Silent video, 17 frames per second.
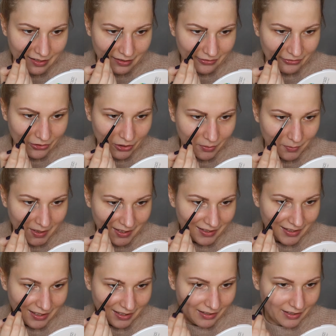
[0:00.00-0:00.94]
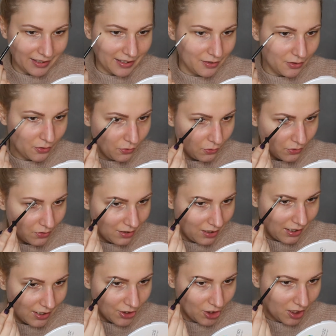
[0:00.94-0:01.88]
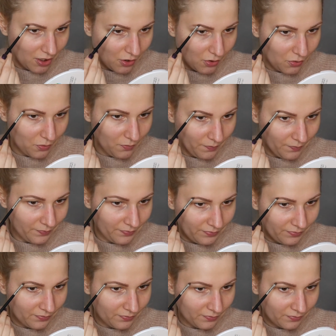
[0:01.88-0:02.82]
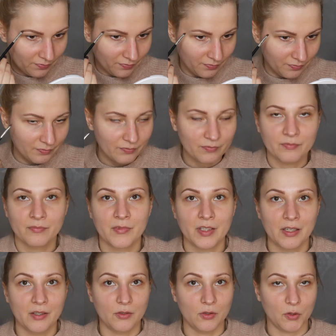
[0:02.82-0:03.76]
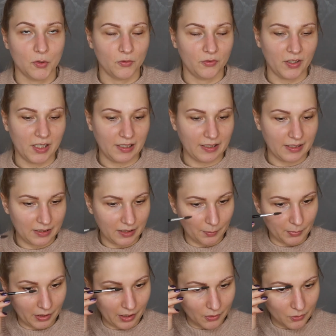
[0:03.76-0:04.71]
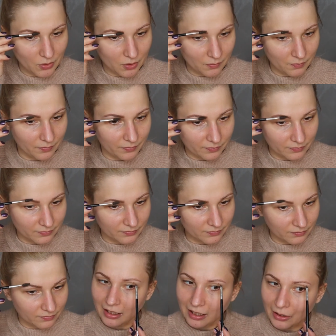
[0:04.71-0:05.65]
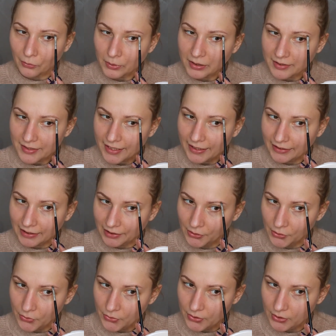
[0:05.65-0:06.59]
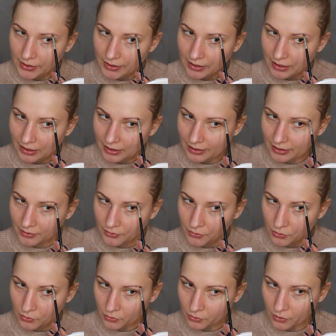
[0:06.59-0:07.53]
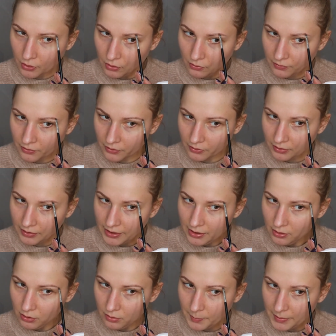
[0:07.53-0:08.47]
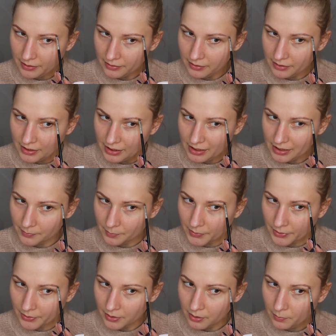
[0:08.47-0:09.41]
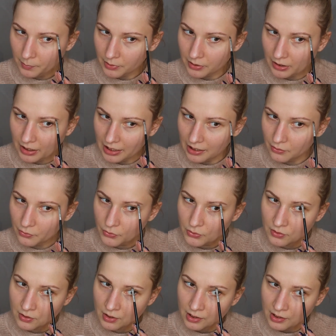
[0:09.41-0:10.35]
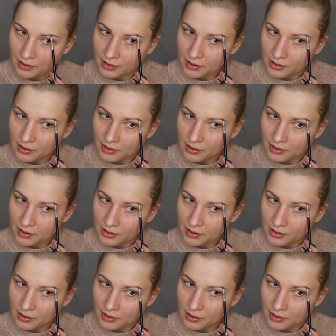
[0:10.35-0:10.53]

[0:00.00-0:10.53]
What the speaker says: enough for me, then I can use eyeshadow to fill in the brows. I will say that usually I do go for a little bit deeper brows,